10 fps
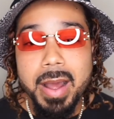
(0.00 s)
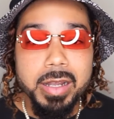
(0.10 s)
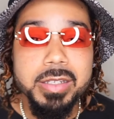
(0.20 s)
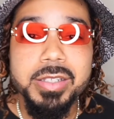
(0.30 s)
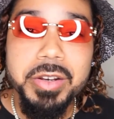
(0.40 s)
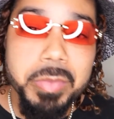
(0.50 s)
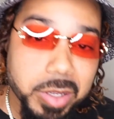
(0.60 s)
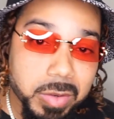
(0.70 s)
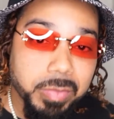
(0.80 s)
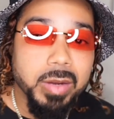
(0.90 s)
consider
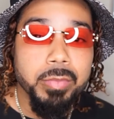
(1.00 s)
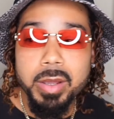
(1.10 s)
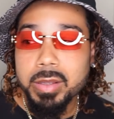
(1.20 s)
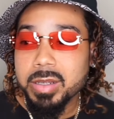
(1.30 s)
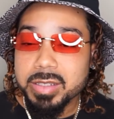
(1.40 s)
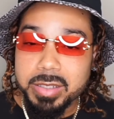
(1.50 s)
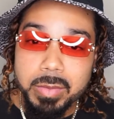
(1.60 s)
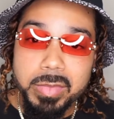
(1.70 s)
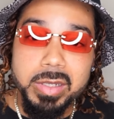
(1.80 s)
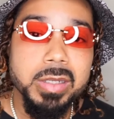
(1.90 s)
me your big brother.
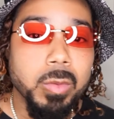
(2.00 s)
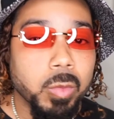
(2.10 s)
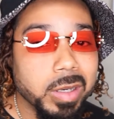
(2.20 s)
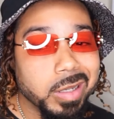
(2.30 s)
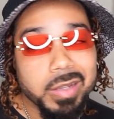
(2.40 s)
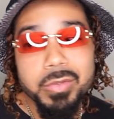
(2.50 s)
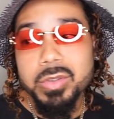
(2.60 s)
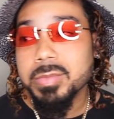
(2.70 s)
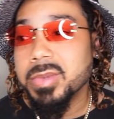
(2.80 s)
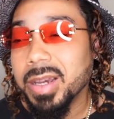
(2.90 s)
Consider me someone to give you
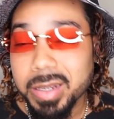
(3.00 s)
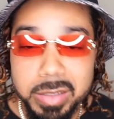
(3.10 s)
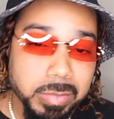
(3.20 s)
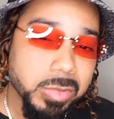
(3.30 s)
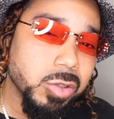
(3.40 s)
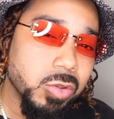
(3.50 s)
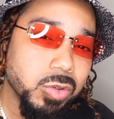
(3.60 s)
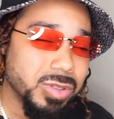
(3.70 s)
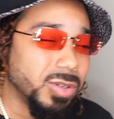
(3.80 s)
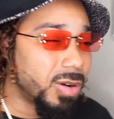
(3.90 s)
some nuggets, some
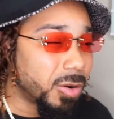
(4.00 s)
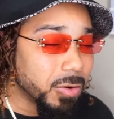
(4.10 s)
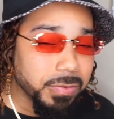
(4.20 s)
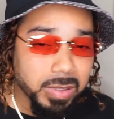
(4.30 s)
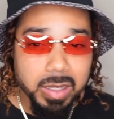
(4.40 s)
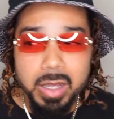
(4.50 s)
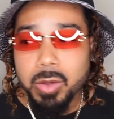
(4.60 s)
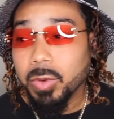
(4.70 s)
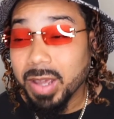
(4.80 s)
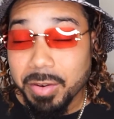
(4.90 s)
tools. You know, hopefully,
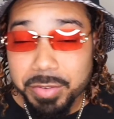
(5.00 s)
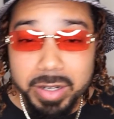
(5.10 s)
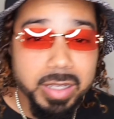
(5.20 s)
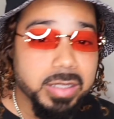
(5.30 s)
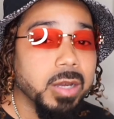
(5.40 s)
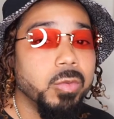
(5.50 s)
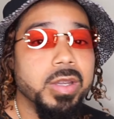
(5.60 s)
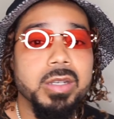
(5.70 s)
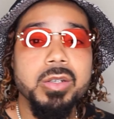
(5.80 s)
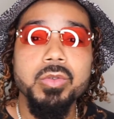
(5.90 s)
whatever it is that
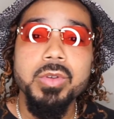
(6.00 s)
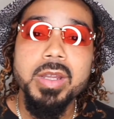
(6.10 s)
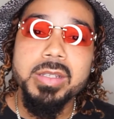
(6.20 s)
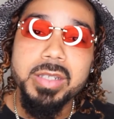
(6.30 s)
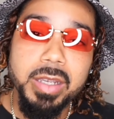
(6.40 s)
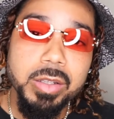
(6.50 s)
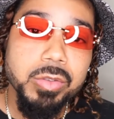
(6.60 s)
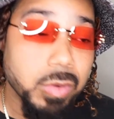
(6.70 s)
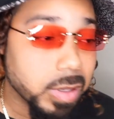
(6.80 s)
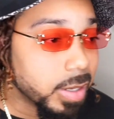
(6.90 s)
we can do to
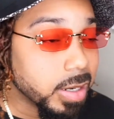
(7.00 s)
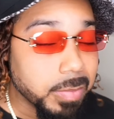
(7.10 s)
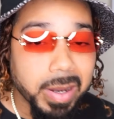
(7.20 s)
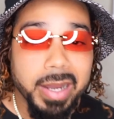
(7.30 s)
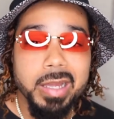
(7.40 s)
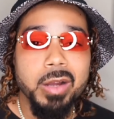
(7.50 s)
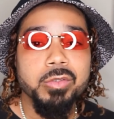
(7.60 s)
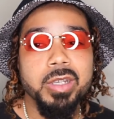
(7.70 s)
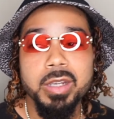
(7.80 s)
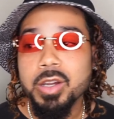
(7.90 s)
get through to anybody
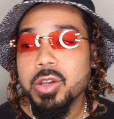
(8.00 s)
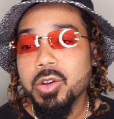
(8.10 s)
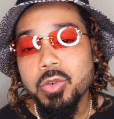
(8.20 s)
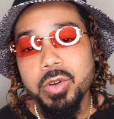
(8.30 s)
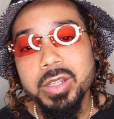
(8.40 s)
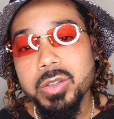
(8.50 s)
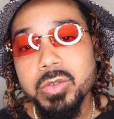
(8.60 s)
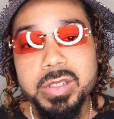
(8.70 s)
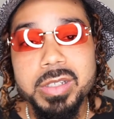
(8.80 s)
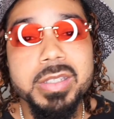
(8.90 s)
out there who can
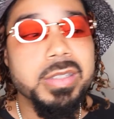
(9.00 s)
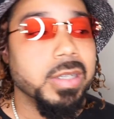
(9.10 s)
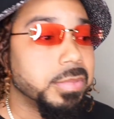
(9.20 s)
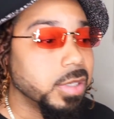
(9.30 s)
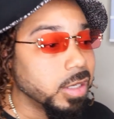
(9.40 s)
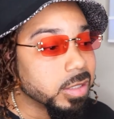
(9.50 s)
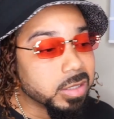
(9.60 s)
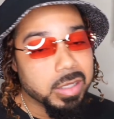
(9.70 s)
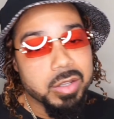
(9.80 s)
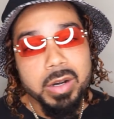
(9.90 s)
use these tips
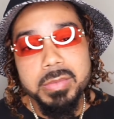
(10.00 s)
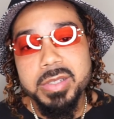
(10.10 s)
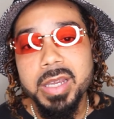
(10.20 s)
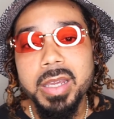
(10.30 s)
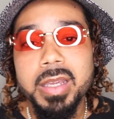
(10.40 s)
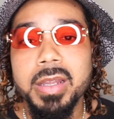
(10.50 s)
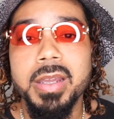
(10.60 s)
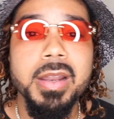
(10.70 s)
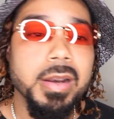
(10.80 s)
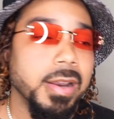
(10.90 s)
to, you know what I'm saying, get
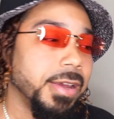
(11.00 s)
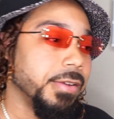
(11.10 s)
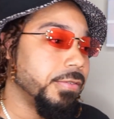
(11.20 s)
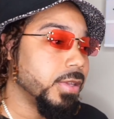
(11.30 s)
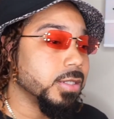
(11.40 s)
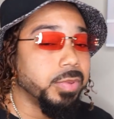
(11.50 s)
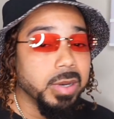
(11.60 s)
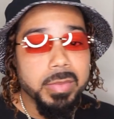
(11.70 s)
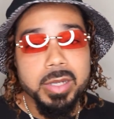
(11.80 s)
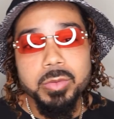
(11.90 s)
ahead in life. That's
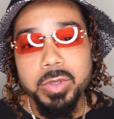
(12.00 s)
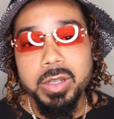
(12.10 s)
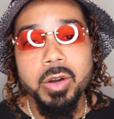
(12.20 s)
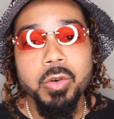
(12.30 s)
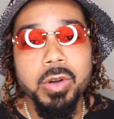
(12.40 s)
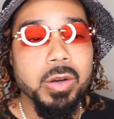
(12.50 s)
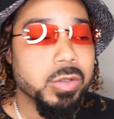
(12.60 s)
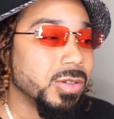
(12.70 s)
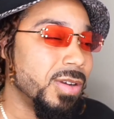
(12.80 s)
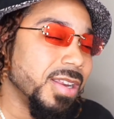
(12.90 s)
pretty much what the whole
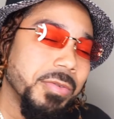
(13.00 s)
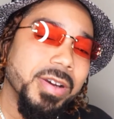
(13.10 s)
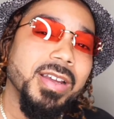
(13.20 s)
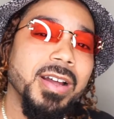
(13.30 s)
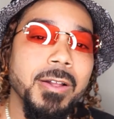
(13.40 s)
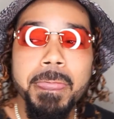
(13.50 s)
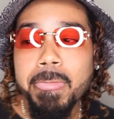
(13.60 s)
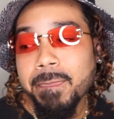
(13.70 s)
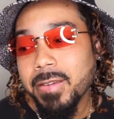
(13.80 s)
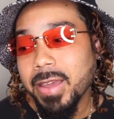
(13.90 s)
goal. So anyway, y'all,
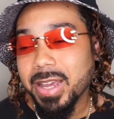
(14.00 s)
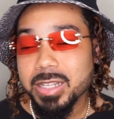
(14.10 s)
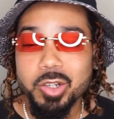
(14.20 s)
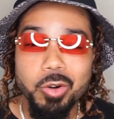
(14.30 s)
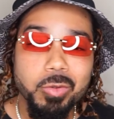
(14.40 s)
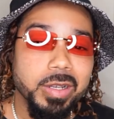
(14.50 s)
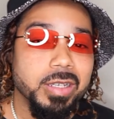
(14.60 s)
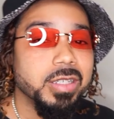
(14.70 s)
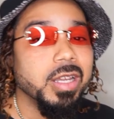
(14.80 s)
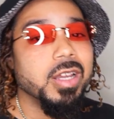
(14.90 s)
as
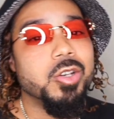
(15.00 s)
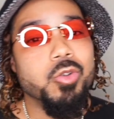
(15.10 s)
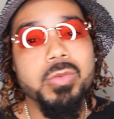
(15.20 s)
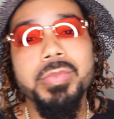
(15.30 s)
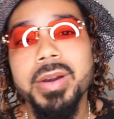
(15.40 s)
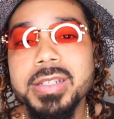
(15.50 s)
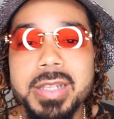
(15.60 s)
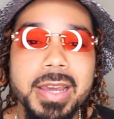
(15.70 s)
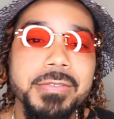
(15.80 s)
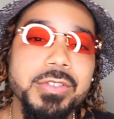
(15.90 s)
always, dude
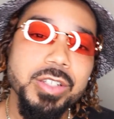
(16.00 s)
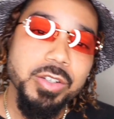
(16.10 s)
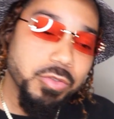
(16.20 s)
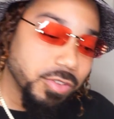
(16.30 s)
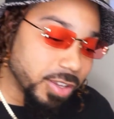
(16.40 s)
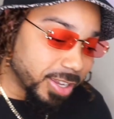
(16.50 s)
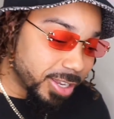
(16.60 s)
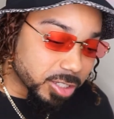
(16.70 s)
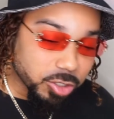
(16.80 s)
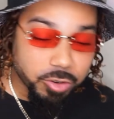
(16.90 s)
brings life to you.
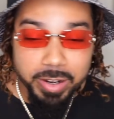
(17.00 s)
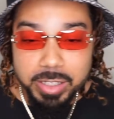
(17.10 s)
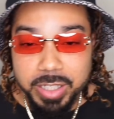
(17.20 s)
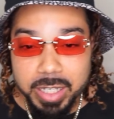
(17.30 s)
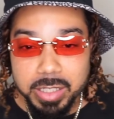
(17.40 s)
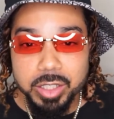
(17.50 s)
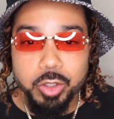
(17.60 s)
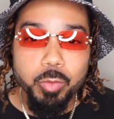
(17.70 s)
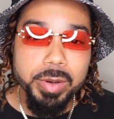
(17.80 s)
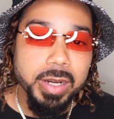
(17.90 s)
And it's a great chance that
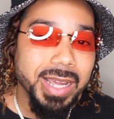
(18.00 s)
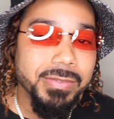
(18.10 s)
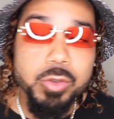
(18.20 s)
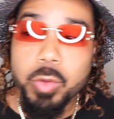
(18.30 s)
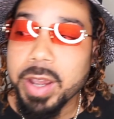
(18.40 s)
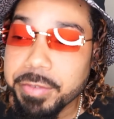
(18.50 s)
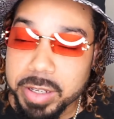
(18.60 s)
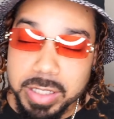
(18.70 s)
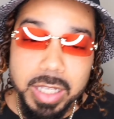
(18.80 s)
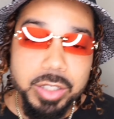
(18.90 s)
you'll bring life to whatever
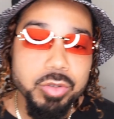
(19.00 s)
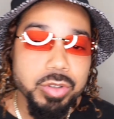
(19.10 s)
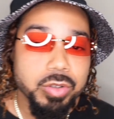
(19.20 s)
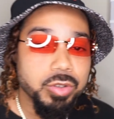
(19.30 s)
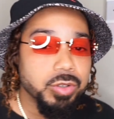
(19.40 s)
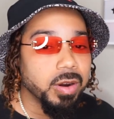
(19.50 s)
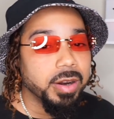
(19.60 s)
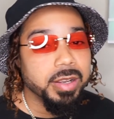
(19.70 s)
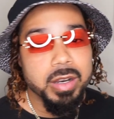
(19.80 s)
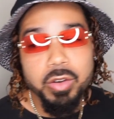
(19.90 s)
it is that you do. You
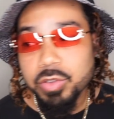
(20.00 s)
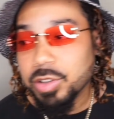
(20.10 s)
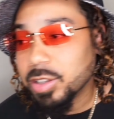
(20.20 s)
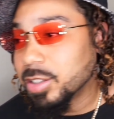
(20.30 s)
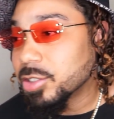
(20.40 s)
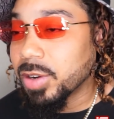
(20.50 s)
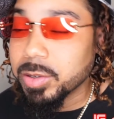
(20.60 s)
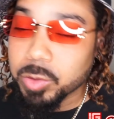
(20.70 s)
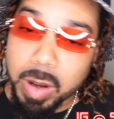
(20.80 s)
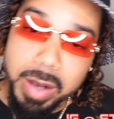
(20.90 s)
already know.
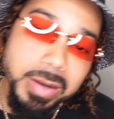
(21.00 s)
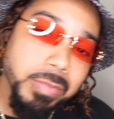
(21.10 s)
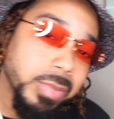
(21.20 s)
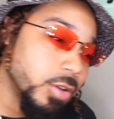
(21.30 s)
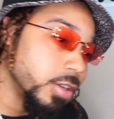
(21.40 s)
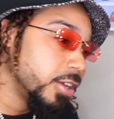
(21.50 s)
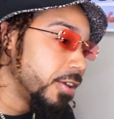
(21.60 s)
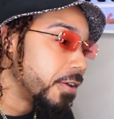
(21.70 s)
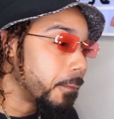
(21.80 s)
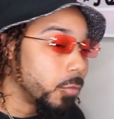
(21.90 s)
Strength Squad in the building.
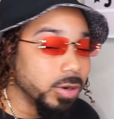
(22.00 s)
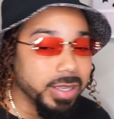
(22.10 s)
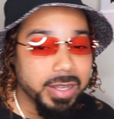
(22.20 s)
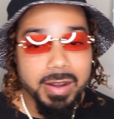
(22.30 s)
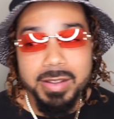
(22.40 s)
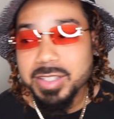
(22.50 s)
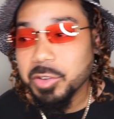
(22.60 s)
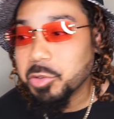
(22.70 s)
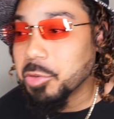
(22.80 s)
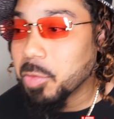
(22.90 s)
More lit
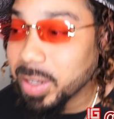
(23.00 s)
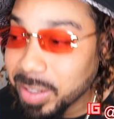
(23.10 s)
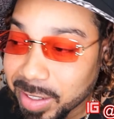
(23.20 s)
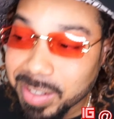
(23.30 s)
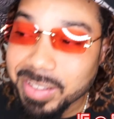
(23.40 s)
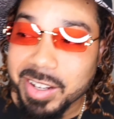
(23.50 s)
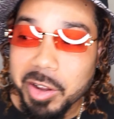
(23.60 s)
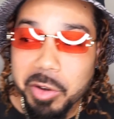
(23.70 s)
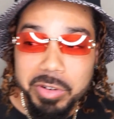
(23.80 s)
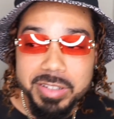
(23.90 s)
content on the way. The
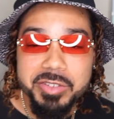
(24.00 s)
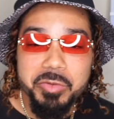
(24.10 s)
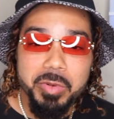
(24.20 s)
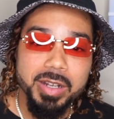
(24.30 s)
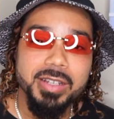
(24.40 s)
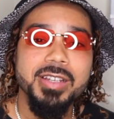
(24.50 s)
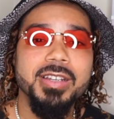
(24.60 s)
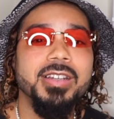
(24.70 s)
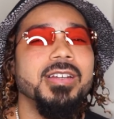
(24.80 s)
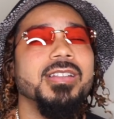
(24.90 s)
goal is to what?
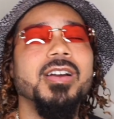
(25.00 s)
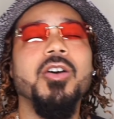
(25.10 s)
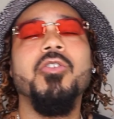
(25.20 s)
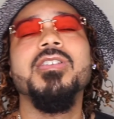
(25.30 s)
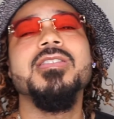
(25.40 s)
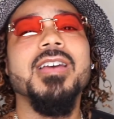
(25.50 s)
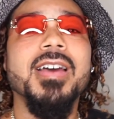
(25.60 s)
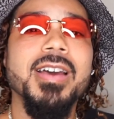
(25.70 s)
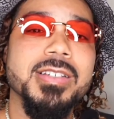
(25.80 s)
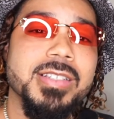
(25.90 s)
The goal is to
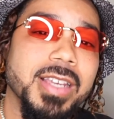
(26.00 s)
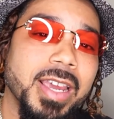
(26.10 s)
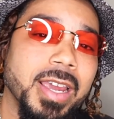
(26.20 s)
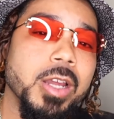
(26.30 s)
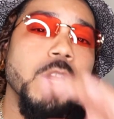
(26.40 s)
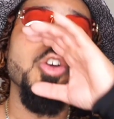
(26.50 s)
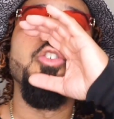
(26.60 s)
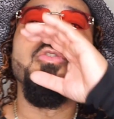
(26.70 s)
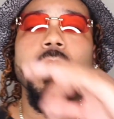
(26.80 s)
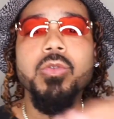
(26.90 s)
hashtag
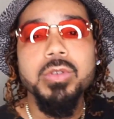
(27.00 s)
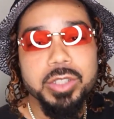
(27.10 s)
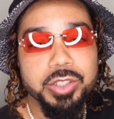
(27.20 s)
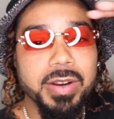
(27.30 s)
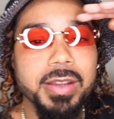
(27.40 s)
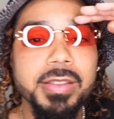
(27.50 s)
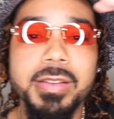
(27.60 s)
grow. Strength,